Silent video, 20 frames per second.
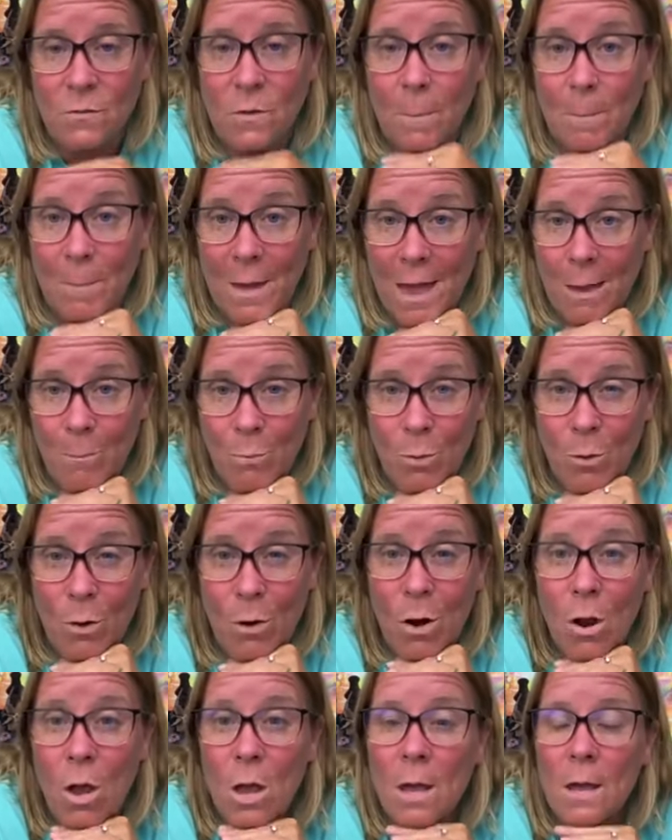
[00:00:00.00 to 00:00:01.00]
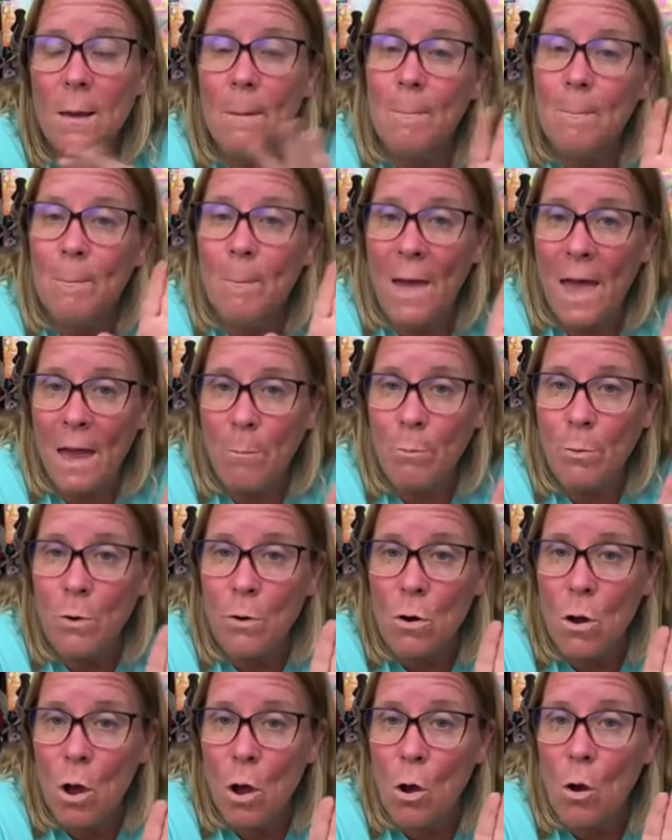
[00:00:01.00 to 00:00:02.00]
from Paper
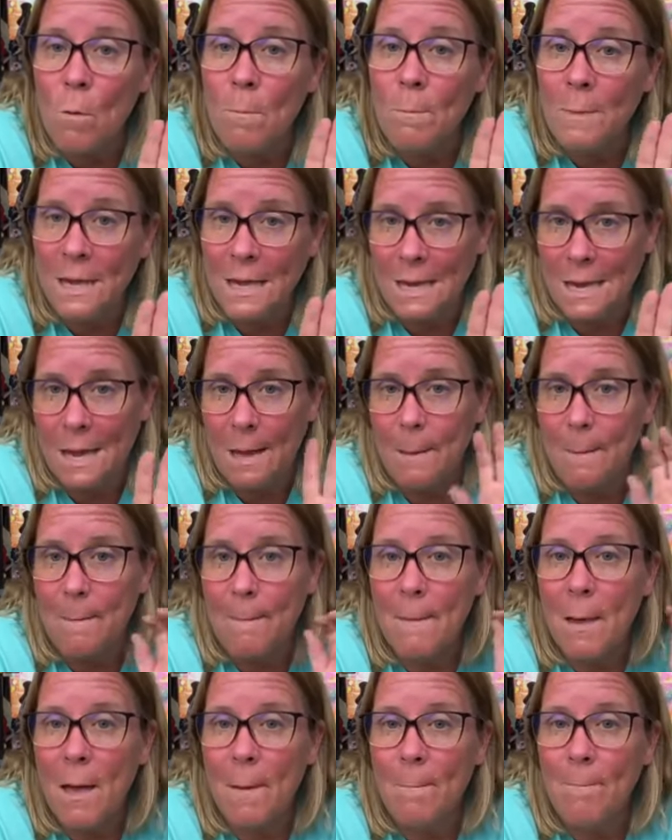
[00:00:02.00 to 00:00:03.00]
Paperomia.